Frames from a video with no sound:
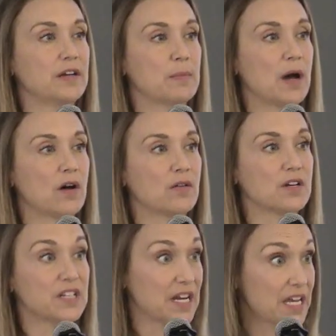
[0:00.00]

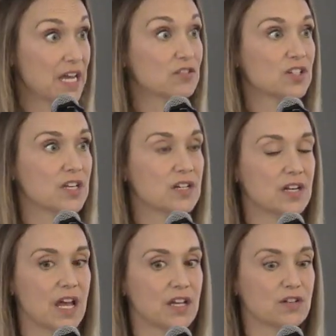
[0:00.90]
about dedication,
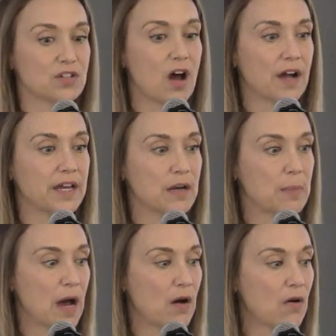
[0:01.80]
and you're talking
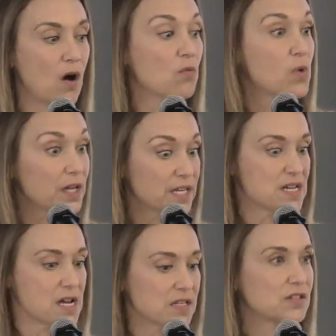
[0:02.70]
about a
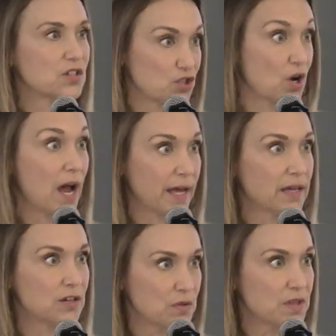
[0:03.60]
willingness to try
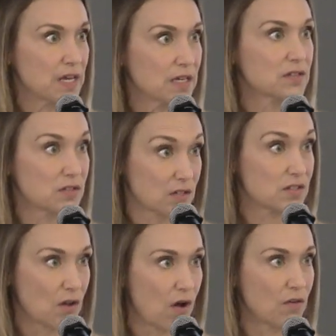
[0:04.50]
new things to
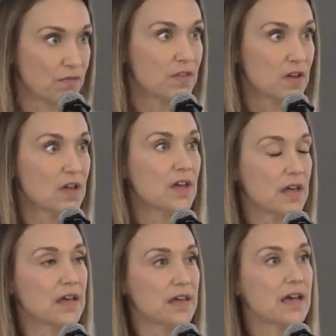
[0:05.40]
solve.
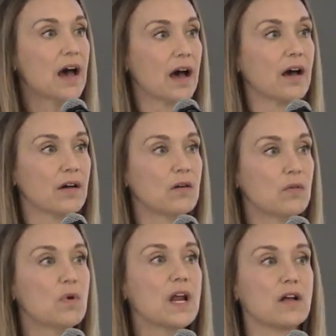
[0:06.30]
Yeah,
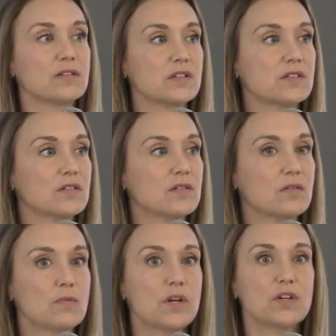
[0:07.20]
what else?
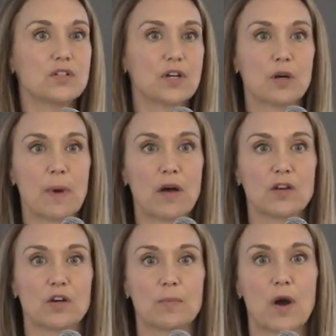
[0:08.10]
What did you hear
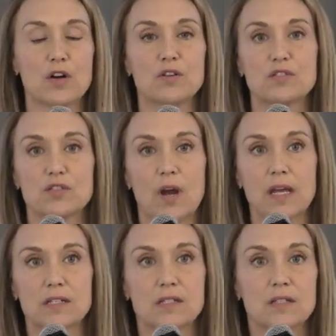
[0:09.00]
about your partner's
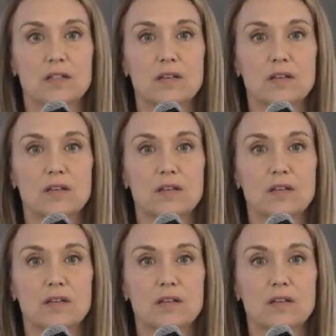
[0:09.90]
strengths?